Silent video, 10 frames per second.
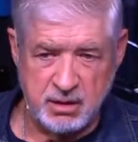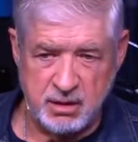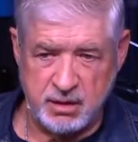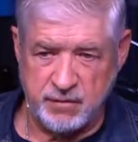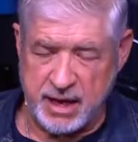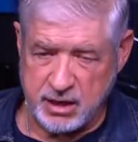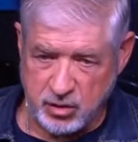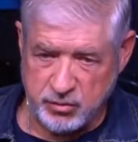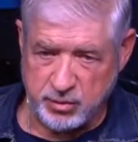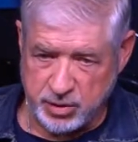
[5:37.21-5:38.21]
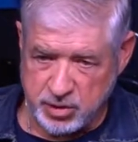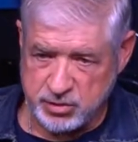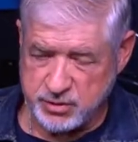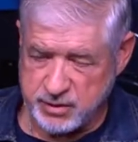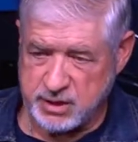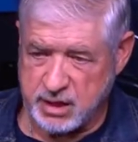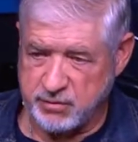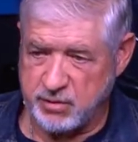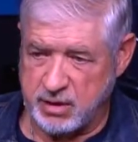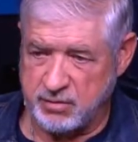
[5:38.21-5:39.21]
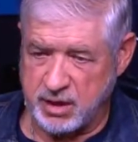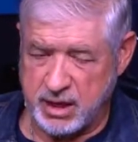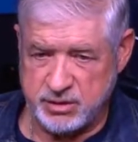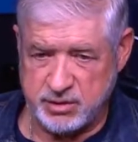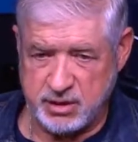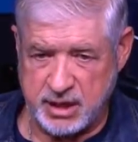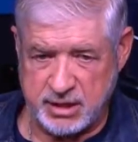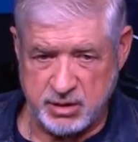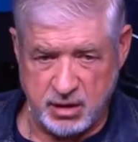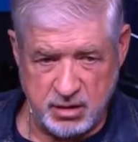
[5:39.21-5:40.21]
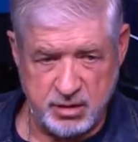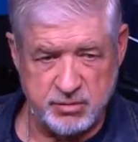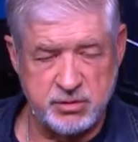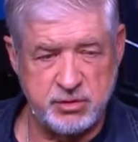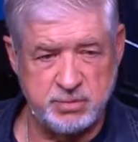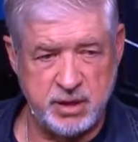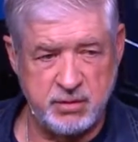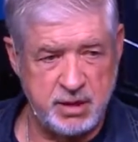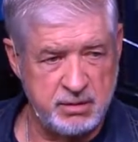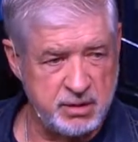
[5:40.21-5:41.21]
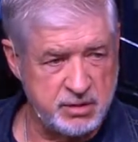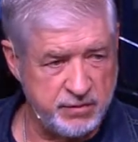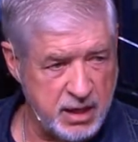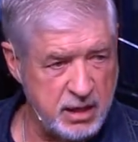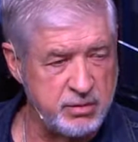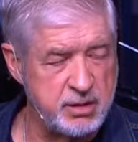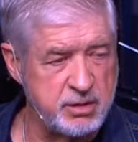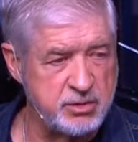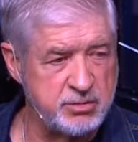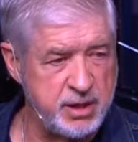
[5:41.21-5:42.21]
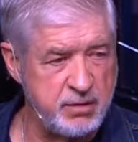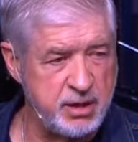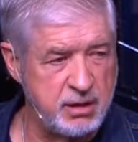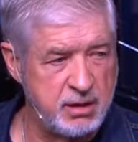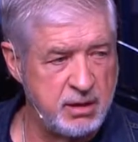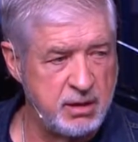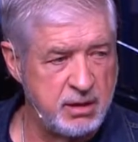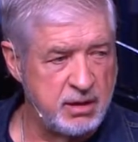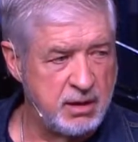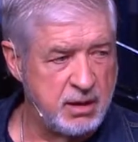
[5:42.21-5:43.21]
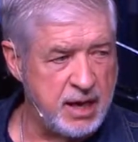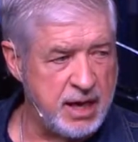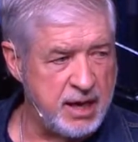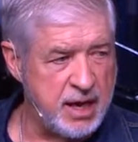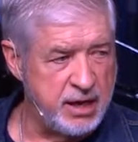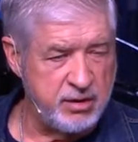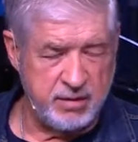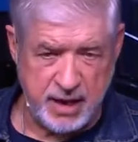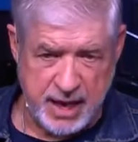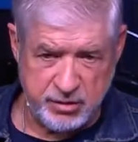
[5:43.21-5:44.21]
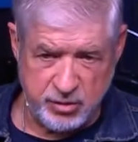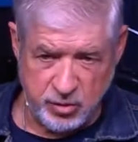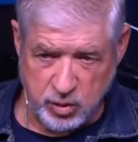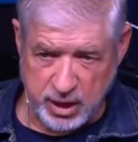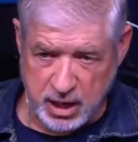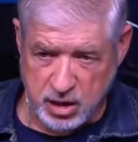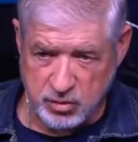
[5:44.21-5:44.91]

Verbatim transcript: If I know the person that's given the revelation has a heart of the Spirit, that's following the Spirit, I, I, I do what I.